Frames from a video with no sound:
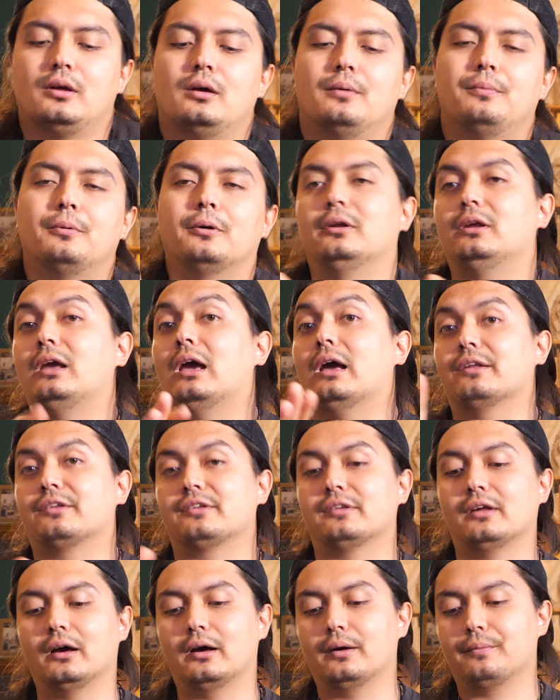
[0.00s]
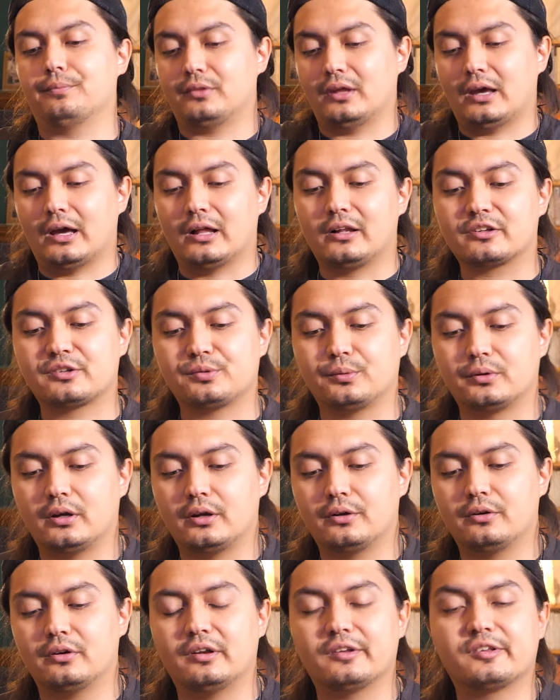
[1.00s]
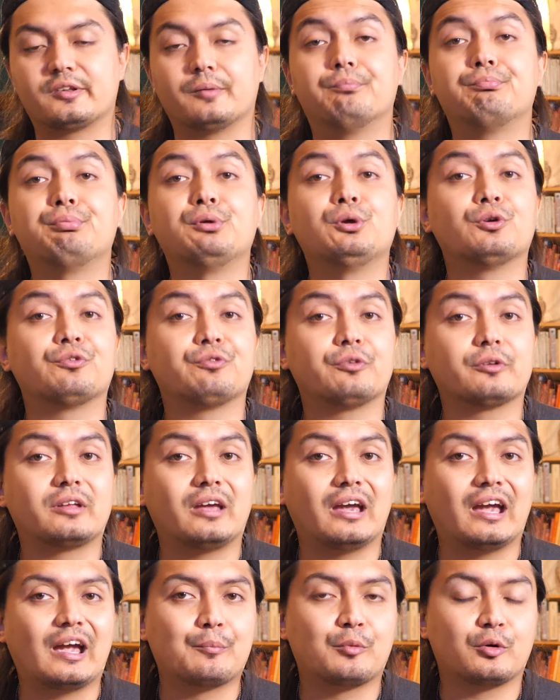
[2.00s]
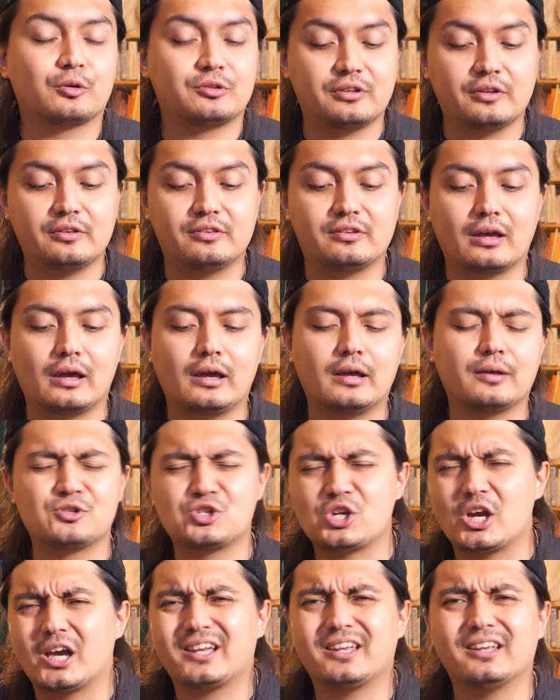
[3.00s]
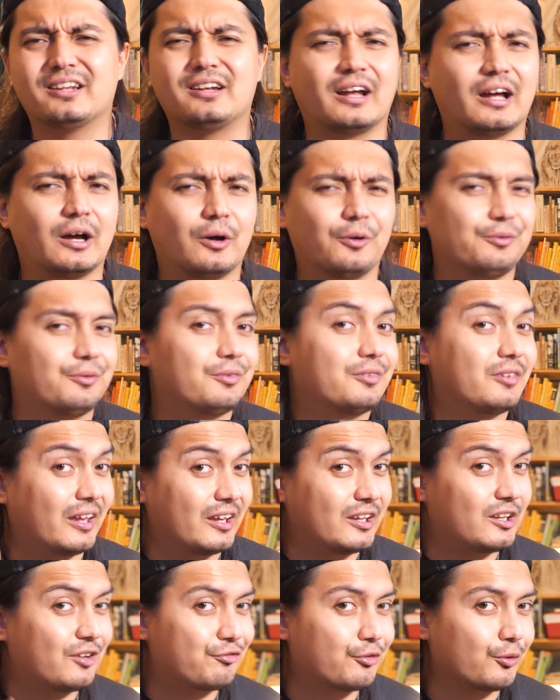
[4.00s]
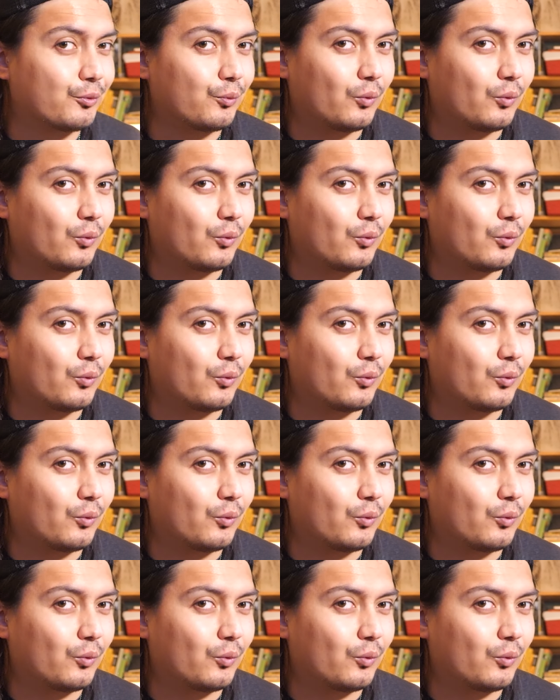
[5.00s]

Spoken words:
But yes, the LX100 is a beautiful camera today. Check it out. Thank you for